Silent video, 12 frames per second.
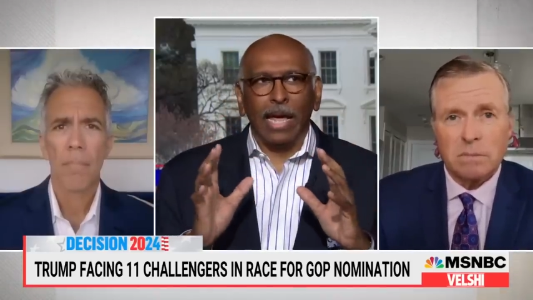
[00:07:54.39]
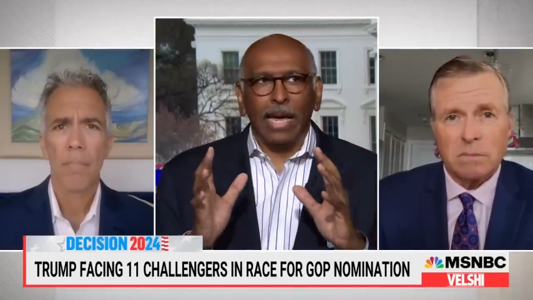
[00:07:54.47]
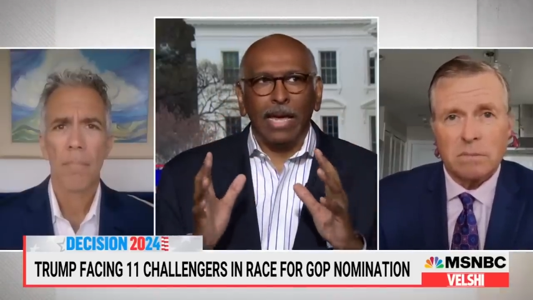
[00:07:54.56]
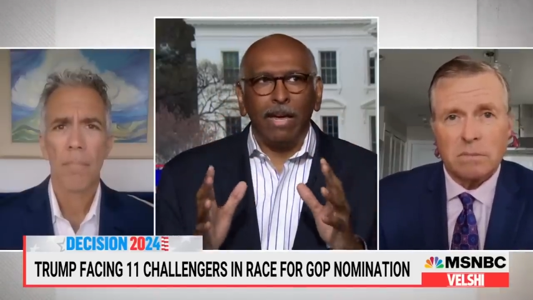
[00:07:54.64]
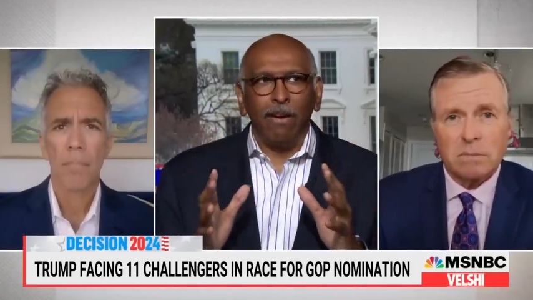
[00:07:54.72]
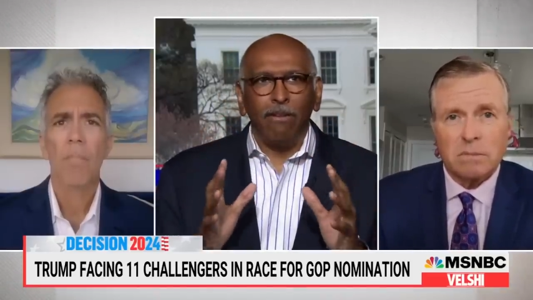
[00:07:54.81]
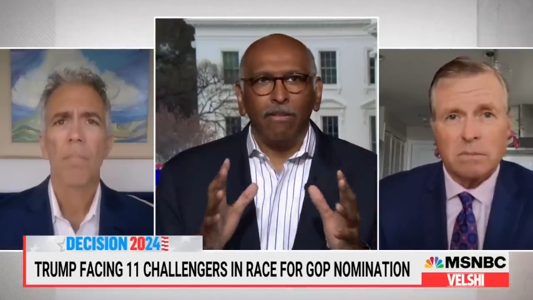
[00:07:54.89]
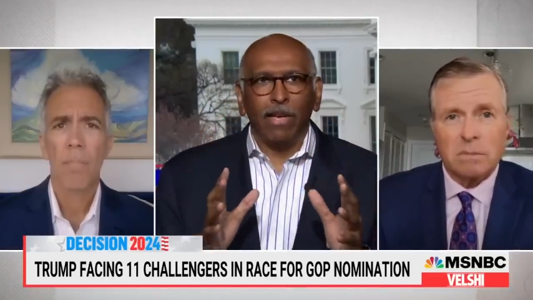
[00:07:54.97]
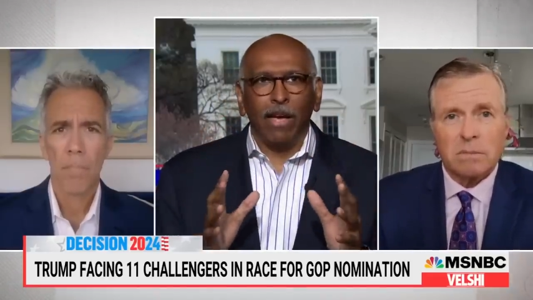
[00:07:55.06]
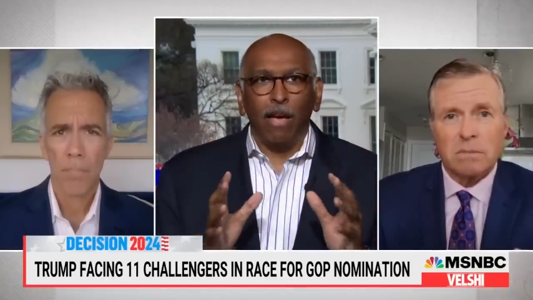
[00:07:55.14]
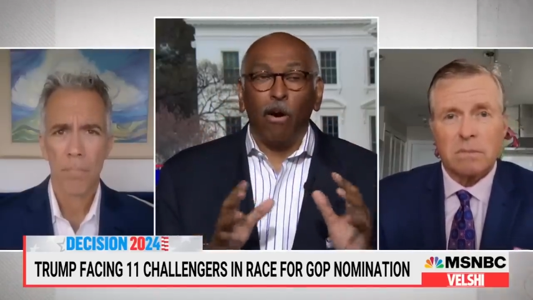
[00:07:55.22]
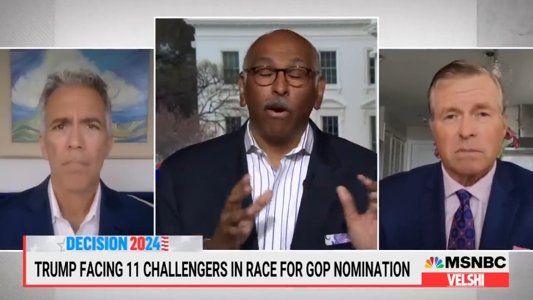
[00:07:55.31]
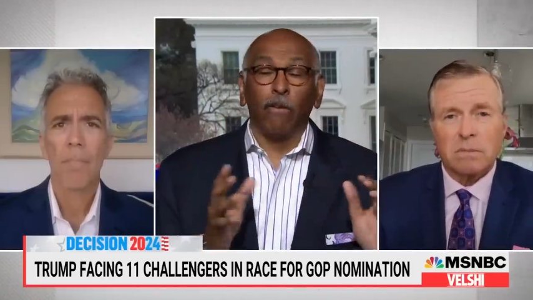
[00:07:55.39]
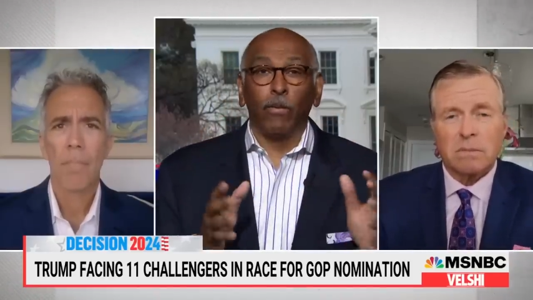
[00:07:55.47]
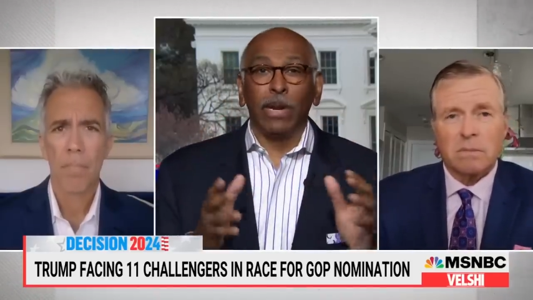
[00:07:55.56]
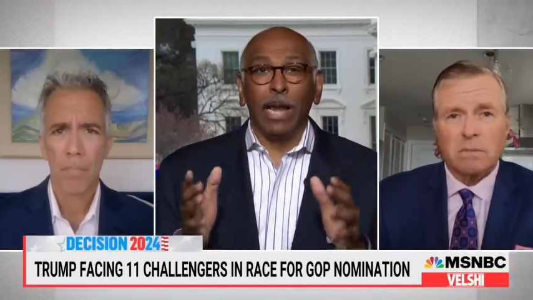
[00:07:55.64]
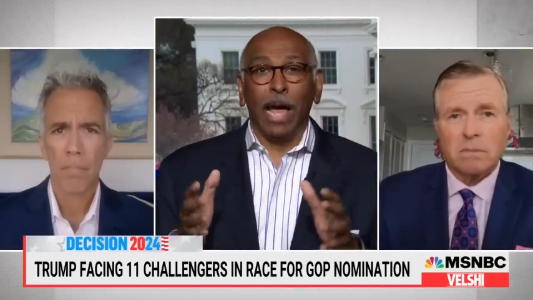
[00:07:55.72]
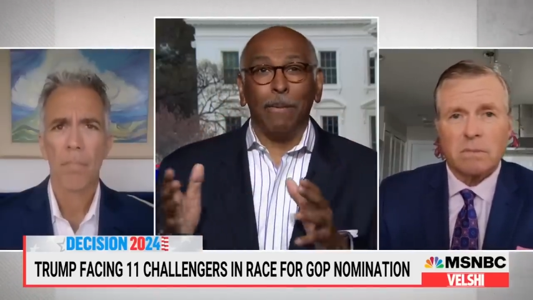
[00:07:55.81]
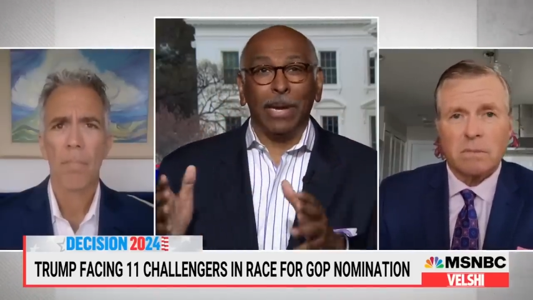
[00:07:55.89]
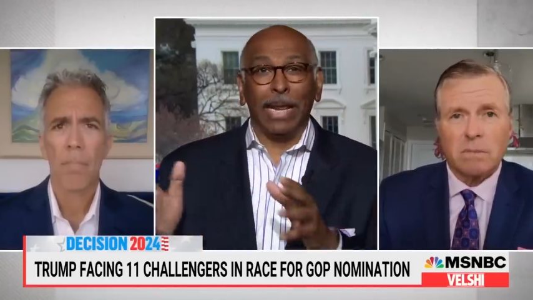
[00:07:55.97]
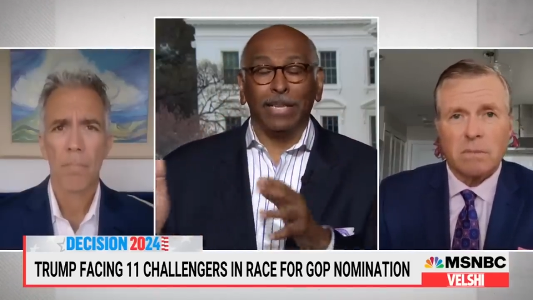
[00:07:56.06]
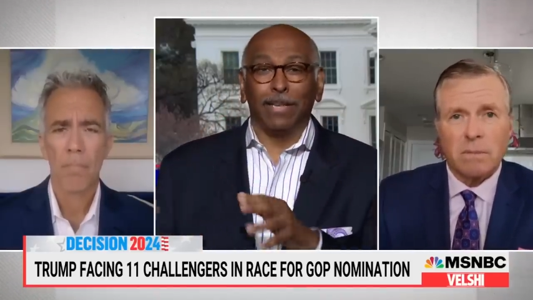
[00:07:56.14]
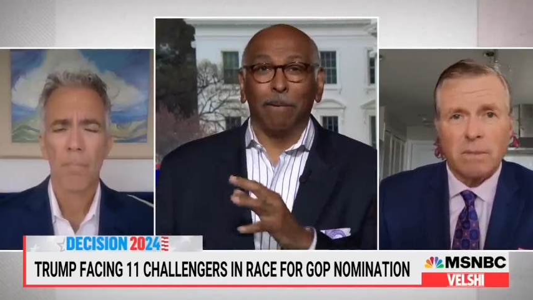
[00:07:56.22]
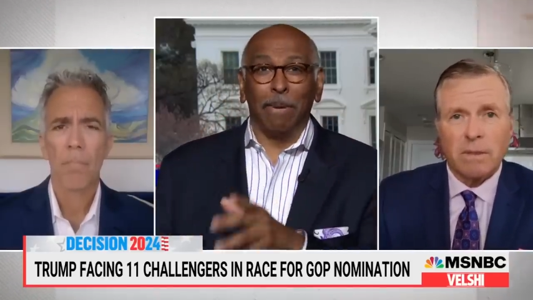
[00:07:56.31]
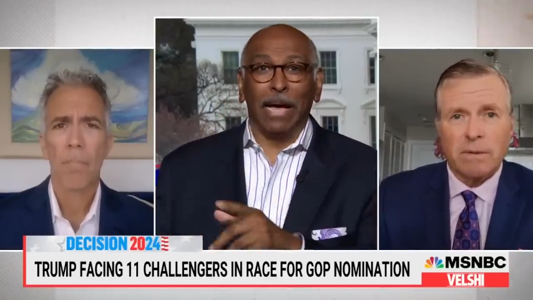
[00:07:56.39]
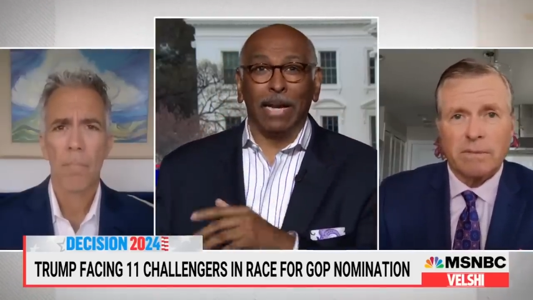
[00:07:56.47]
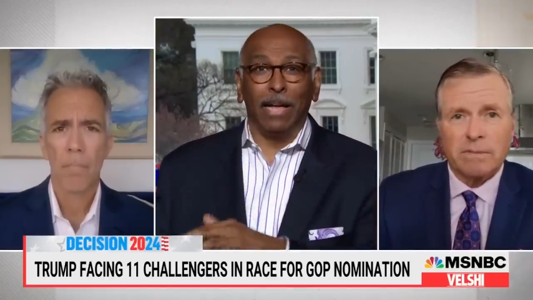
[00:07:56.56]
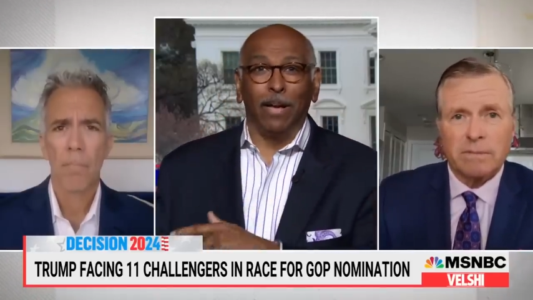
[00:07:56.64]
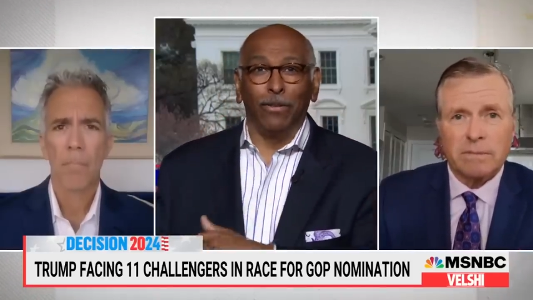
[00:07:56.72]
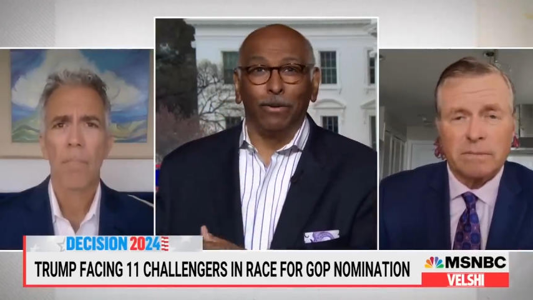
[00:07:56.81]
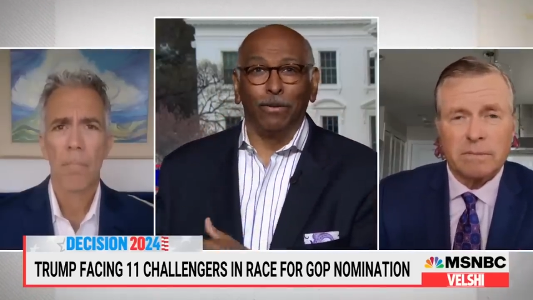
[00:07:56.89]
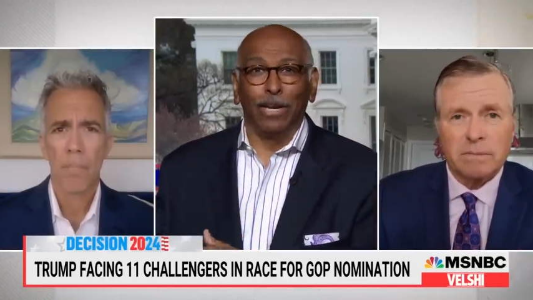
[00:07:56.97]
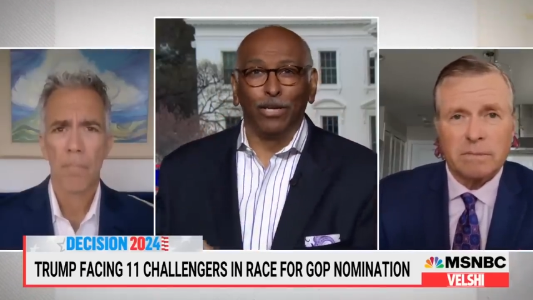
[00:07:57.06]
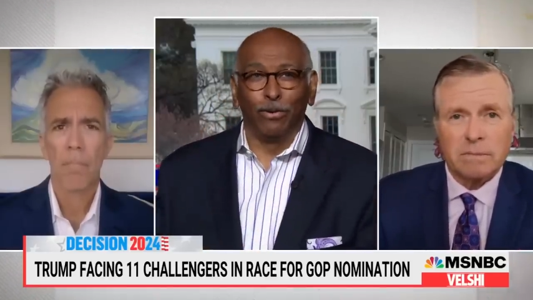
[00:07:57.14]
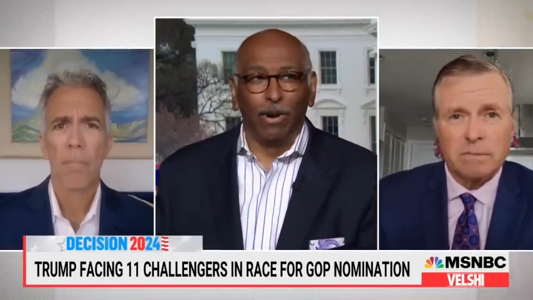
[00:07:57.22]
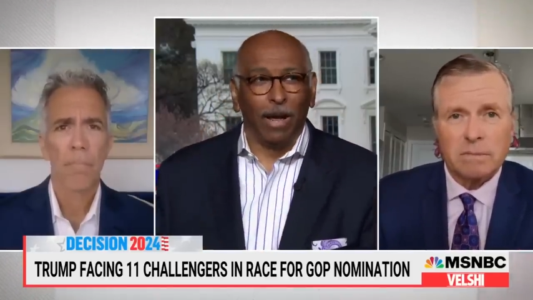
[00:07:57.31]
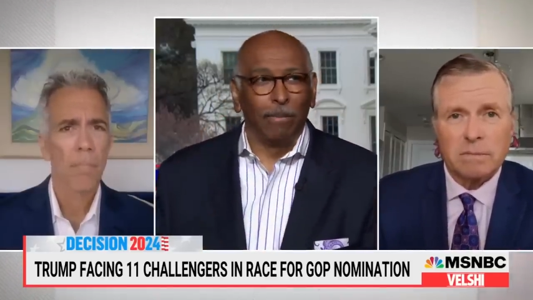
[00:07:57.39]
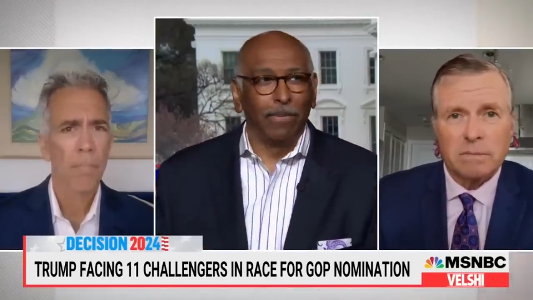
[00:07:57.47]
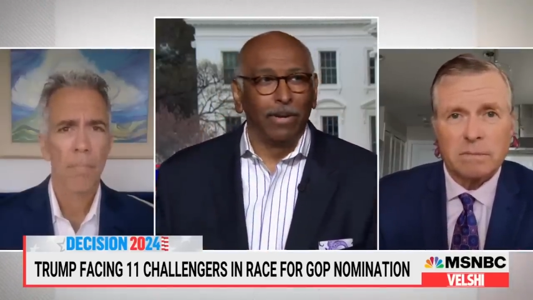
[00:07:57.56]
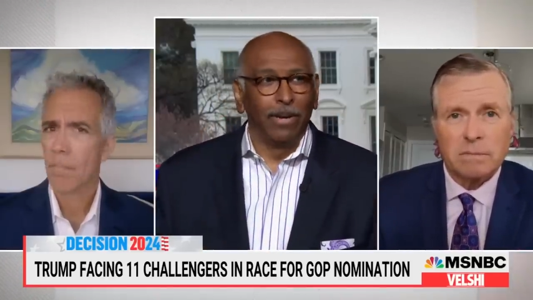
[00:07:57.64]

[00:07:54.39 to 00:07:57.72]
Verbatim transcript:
Speaker 1: I hear the, oh, if we nominate somebody other than Trump,